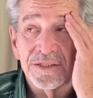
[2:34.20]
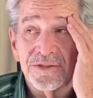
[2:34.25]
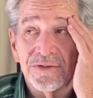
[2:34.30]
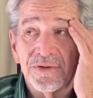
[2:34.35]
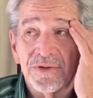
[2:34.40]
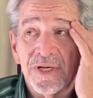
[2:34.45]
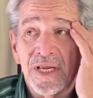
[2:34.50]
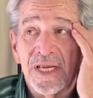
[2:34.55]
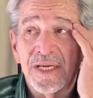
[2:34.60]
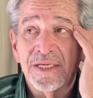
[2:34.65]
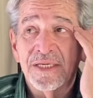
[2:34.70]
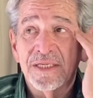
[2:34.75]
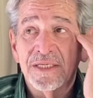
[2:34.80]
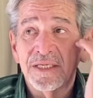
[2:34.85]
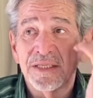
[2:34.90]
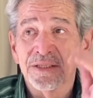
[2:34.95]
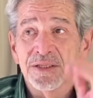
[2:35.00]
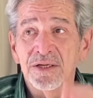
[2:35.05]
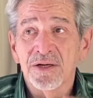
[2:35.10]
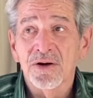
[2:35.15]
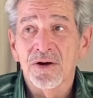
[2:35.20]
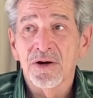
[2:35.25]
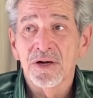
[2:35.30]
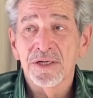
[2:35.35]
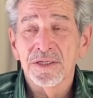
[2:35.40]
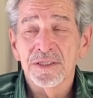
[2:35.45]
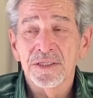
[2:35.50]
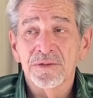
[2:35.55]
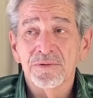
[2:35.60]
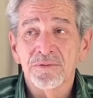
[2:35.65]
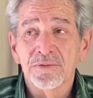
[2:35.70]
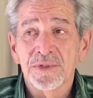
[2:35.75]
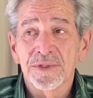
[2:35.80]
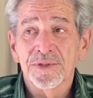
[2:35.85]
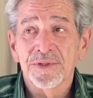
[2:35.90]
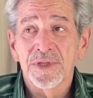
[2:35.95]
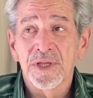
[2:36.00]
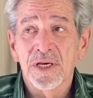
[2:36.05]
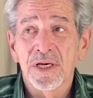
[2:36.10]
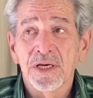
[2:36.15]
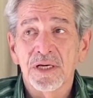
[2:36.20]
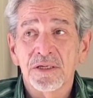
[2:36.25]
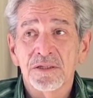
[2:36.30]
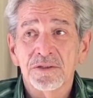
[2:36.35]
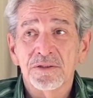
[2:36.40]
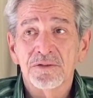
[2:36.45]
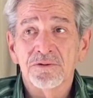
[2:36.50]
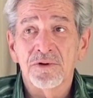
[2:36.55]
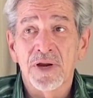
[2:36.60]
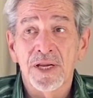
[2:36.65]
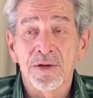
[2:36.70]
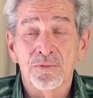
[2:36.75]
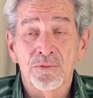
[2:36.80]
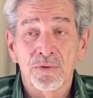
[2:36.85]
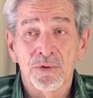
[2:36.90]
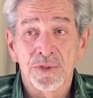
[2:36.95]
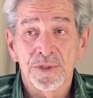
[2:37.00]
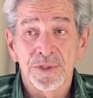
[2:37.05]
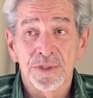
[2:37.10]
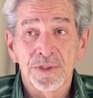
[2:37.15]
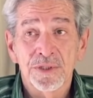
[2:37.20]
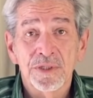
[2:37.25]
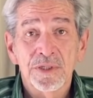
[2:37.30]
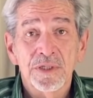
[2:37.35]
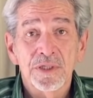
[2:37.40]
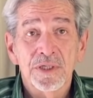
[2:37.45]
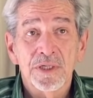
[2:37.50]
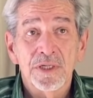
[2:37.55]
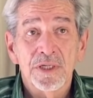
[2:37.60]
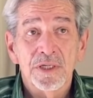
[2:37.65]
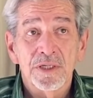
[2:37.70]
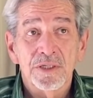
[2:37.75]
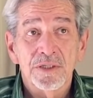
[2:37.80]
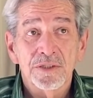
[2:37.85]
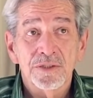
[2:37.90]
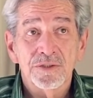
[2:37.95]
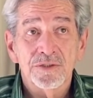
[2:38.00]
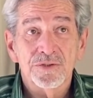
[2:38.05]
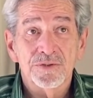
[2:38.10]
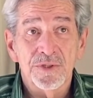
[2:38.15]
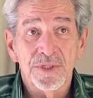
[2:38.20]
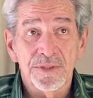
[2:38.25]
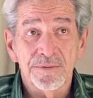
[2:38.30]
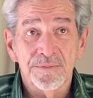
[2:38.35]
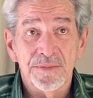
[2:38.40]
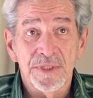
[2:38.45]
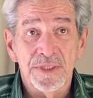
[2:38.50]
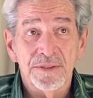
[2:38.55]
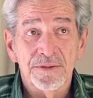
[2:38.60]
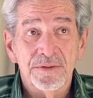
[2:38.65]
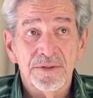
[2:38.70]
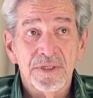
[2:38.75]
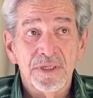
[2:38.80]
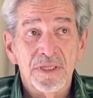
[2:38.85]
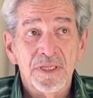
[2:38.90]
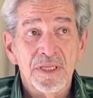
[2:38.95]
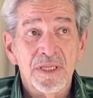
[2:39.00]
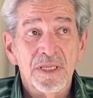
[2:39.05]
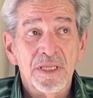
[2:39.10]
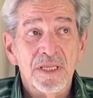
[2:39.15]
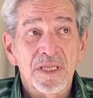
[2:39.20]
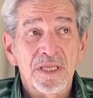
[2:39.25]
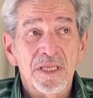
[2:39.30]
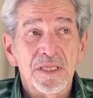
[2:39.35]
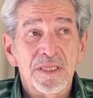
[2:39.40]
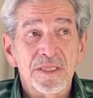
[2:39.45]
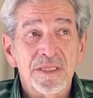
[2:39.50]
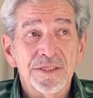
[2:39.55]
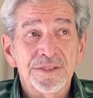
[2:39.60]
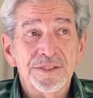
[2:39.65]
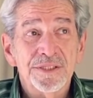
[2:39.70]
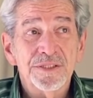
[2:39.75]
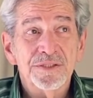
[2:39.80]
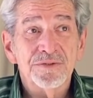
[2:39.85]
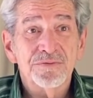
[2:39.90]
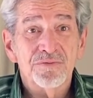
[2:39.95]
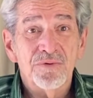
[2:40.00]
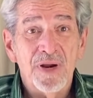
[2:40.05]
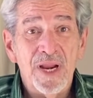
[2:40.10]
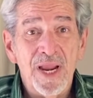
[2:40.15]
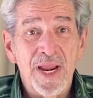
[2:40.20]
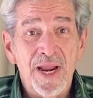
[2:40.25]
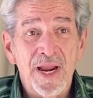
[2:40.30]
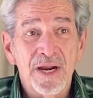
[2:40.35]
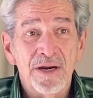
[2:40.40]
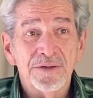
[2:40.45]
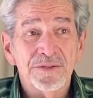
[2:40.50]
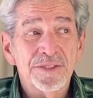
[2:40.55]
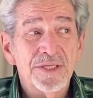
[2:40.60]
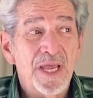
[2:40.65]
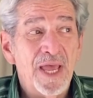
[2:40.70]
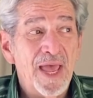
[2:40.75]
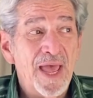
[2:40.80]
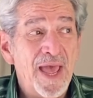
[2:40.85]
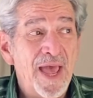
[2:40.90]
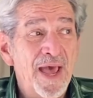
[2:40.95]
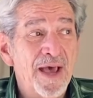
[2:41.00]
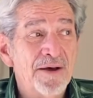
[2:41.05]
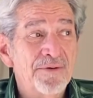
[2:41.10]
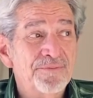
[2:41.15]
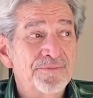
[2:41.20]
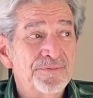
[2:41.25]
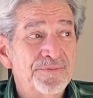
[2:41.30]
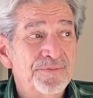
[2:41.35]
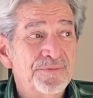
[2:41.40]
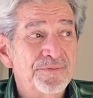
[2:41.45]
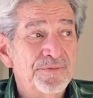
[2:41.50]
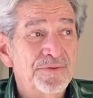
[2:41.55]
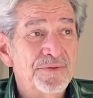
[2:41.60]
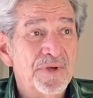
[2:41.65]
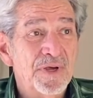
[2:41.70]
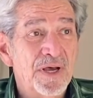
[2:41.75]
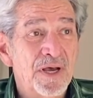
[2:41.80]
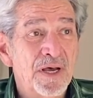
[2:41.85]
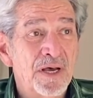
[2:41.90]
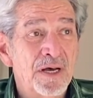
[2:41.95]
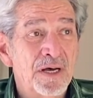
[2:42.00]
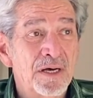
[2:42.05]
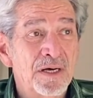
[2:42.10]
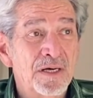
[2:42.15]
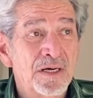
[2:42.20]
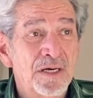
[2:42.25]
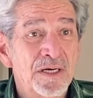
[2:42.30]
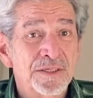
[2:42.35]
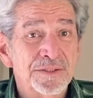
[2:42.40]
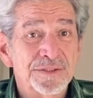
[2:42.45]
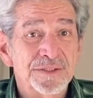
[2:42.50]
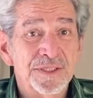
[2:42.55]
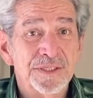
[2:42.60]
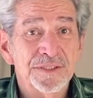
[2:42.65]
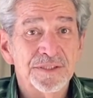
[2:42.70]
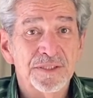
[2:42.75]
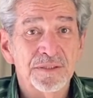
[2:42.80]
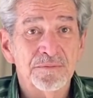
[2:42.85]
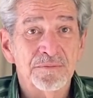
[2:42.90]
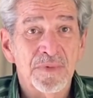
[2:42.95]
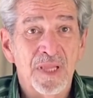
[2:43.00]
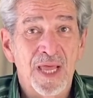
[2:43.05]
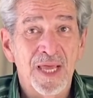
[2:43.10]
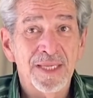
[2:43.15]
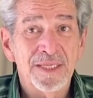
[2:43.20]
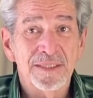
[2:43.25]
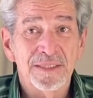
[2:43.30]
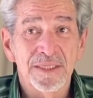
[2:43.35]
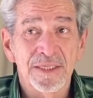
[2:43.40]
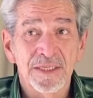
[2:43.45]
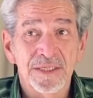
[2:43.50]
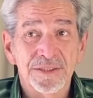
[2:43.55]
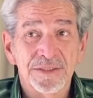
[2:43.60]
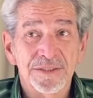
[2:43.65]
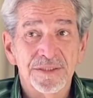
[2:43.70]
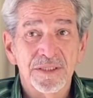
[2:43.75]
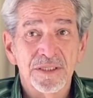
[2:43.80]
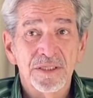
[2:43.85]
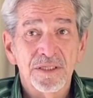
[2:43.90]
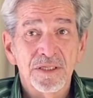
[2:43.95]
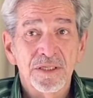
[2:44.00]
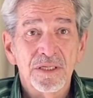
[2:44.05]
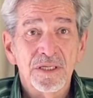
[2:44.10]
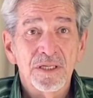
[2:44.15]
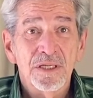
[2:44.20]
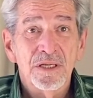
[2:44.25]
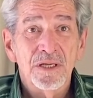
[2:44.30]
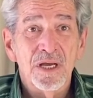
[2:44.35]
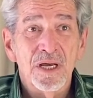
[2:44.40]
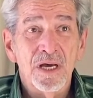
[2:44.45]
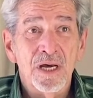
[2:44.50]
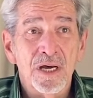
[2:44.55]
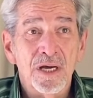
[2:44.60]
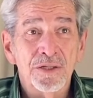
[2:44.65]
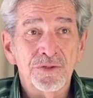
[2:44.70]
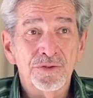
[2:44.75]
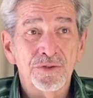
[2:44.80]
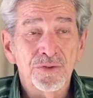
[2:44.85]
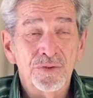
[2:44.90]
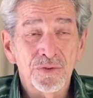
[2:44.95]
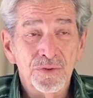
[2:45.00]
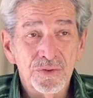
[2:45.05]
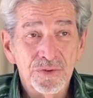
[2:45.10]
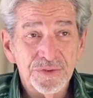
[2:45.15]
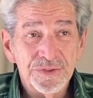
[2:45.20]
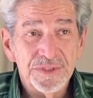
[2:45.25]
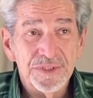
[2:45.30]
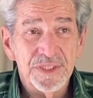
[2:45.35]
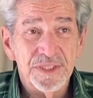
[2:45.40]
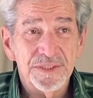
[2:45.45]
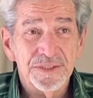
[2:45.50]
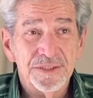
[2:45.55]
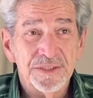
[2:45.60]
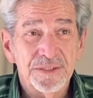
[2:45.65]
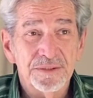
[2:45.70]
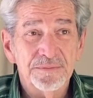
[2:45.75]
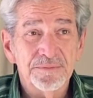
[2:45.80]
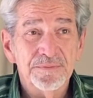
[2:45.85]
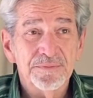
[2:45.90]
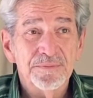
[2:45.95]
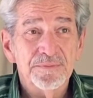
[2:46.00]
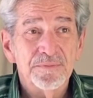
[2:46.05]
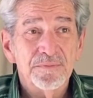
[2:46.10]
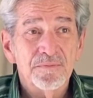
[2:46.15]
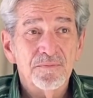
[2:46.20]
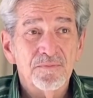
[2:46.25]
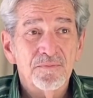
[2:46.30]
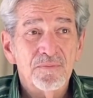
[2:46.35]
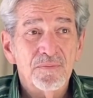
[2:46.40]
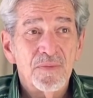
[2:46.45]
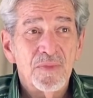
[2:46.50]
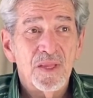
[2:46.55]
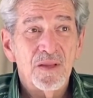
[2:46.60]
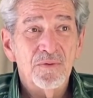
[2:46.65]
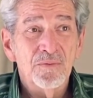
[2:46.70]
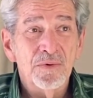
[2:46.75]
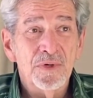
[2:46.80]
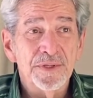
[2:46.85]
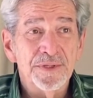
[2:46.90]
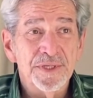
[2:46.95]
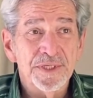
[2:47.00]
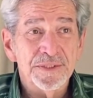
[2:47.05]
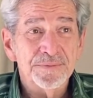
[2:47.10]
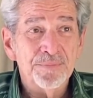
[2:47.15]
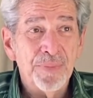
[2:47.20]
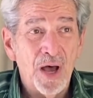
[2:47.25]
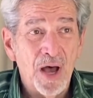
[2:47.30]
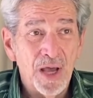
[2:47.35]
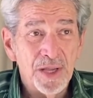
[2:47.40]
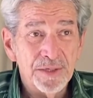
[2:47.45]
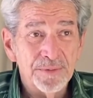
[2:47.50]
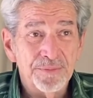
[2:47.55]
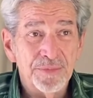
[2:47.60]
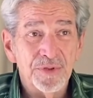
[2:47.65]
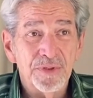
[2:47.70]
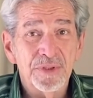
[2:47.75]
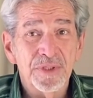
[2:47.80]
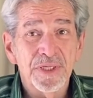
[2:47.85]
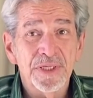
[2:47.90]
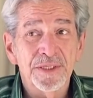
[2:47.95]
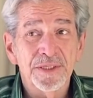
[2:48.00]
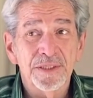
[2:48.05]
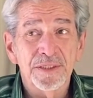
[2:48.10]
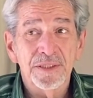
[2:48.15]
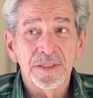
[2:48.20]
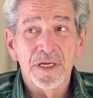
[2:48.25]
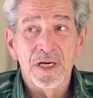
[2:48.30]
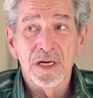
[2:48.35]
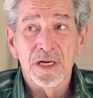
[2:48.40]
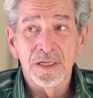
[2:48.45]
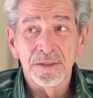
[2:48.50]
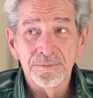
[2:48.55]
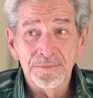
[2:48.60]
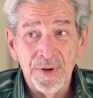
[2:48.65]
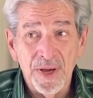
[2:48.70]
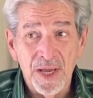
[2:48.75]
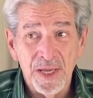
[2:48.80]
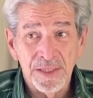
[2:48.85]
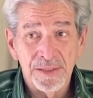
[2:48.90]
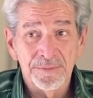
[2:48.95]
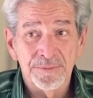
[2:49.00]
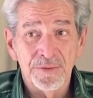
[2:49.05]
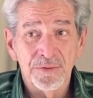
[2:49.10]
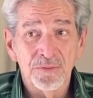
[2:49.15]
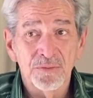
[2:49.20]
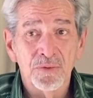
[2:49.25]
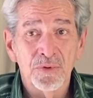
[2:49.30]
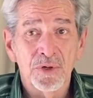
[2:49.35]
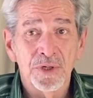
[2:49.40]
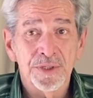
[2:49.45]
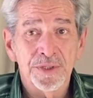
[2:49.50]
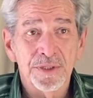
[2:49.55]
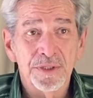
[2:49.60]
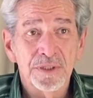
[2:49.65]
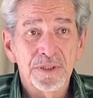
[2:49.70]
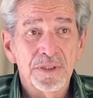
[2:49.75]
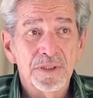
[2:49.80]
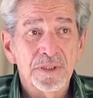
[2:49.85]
created in the garden with gray water treatment. This is rare to have a system like this, a dual system where there's potable and unpotable water,